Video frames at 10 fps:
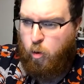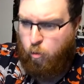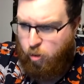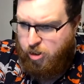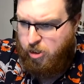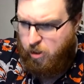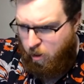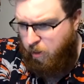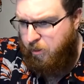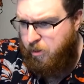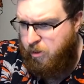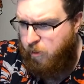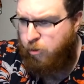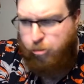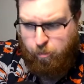Richard Holland,
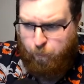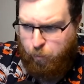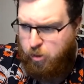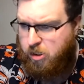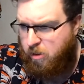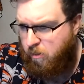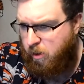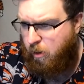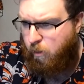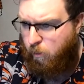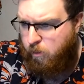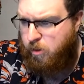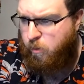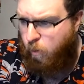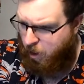who has written books including
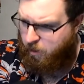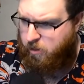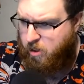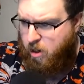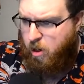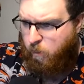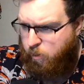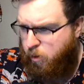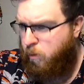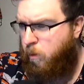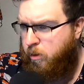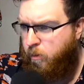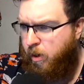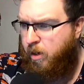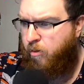Haunted Wales, was caught
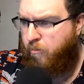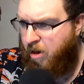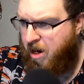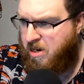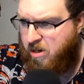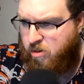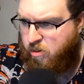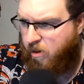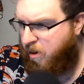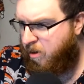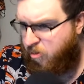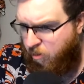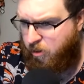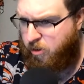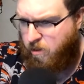when in a raid in uh,
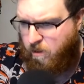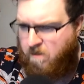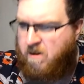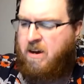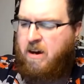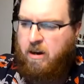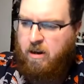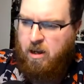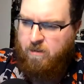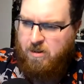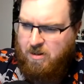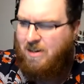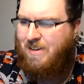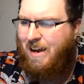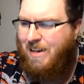Toronto uncovered
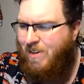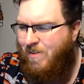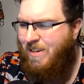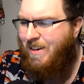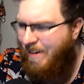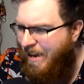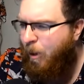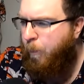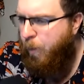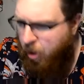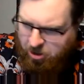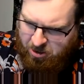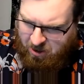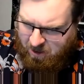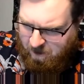details of his illegal
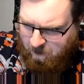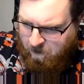purchases.